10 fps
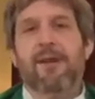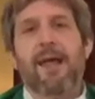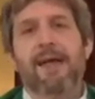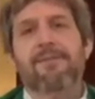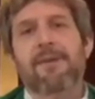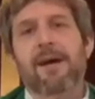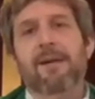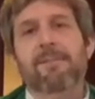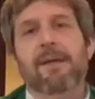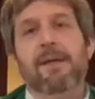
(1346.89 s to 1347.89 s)
the last
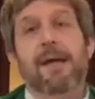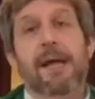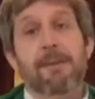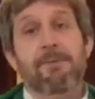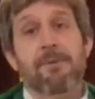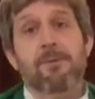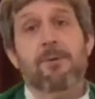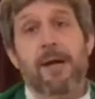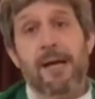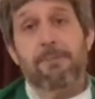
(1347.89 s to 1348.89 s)
time that
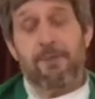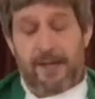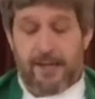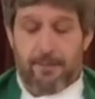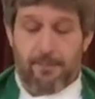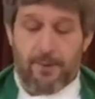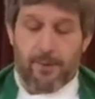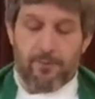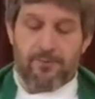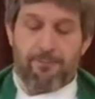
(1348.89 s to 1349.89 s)
Abraham
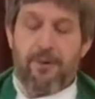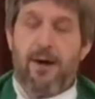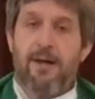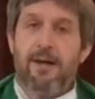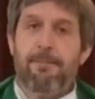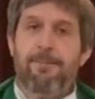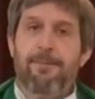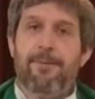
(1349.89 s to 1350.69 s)
was brought up